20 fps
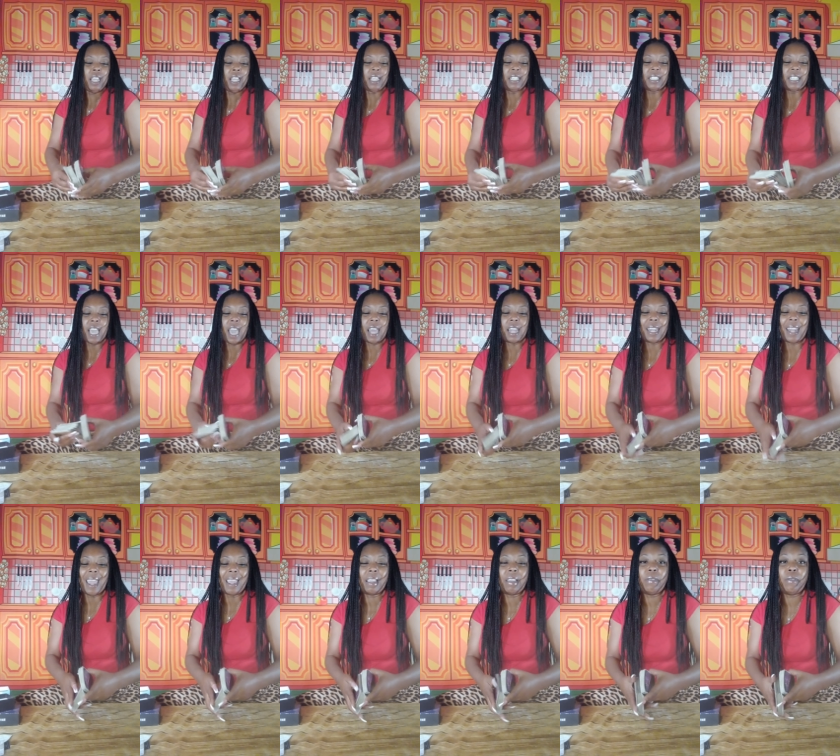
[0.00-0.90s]
It's kind of
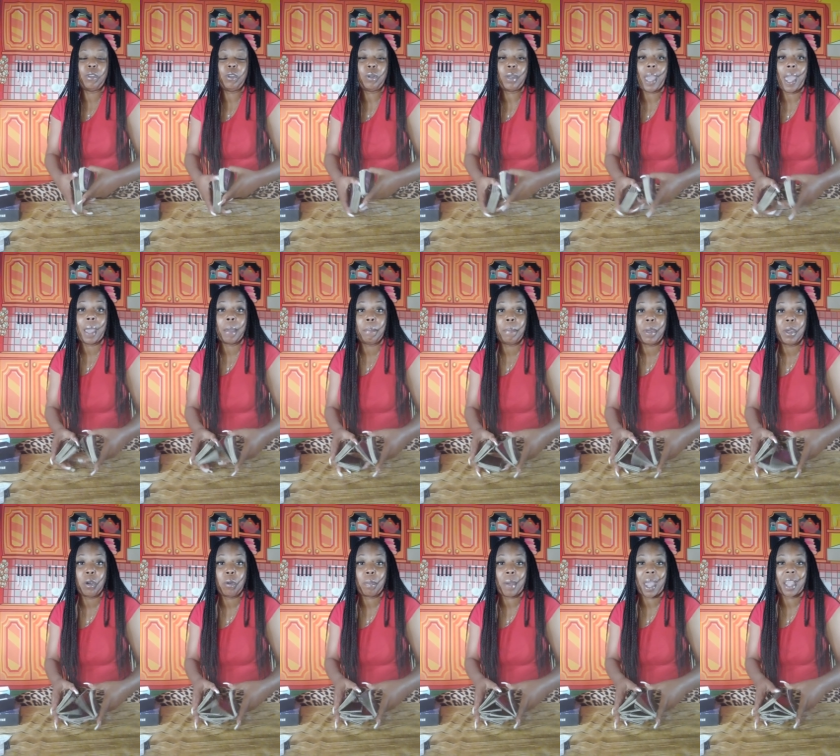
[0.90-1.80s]
like if you can't
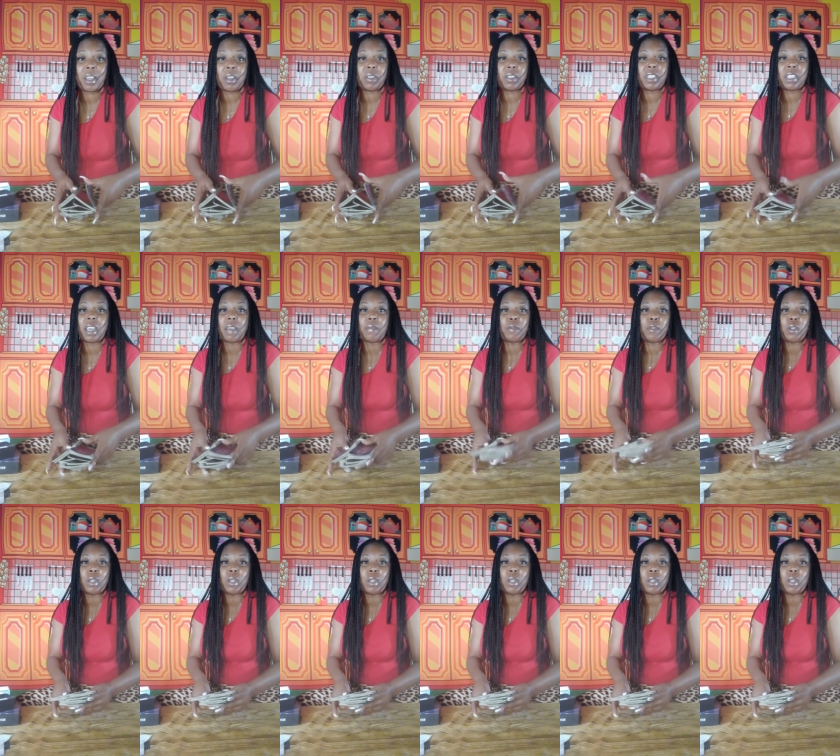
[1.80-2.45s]
build by yourself,